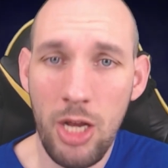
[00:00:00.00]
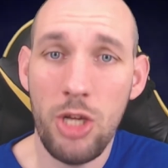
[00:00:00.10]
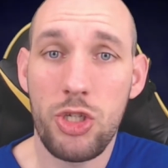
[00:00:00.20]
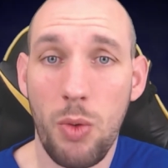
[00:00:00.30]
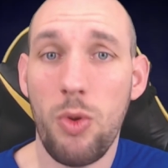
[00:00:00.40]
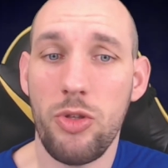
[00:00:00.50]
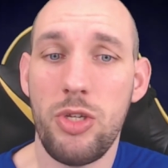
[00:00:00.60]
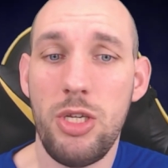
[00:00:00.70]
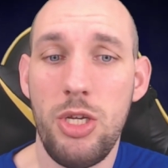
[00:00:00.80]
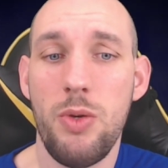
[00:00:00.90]
So what
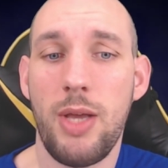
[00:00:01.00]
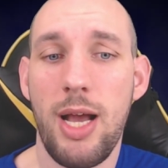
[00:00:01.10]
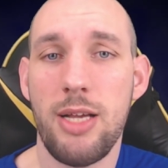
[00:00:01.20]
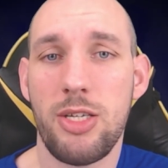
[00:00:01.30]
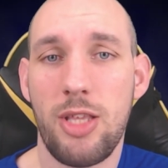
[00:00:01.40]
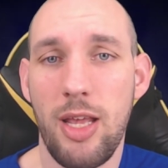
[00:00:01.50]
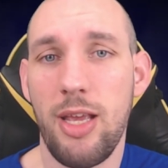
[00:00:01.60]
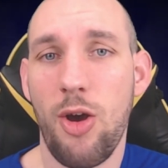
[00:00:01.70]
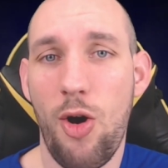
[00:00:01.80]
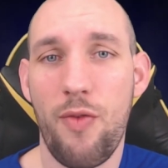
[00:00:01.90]
did you guys
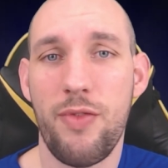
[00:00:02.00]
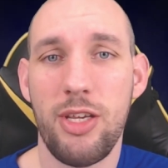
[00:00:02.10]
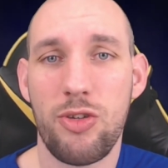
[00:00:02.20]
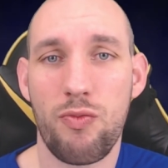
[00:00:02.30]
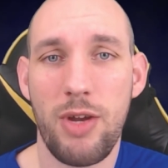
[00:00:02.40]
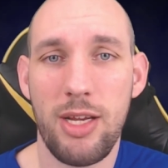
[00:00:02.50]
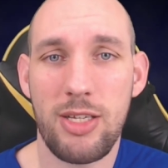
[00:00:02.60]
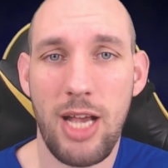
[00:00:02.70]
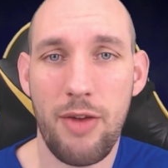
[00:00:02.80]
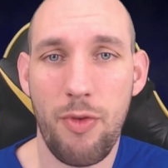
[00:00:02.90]
think of this
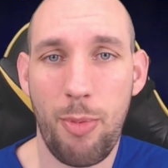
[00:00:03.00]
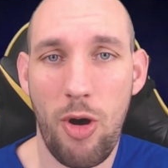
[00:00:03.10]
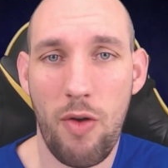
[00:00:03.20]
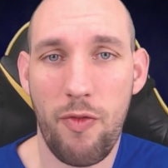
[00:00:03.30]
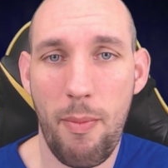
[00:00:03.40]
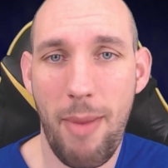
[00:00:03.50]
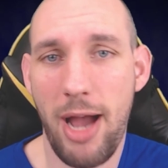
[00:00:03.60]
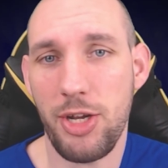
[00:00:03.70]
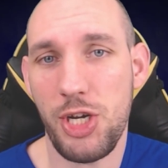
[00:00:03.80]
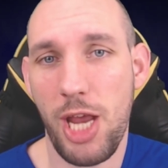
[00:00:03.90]
Ringside Report for
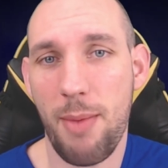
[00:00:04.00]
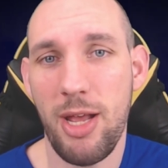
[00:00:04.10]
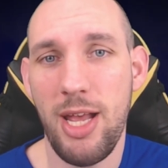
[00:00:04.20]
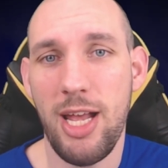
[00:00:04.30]
MyGM?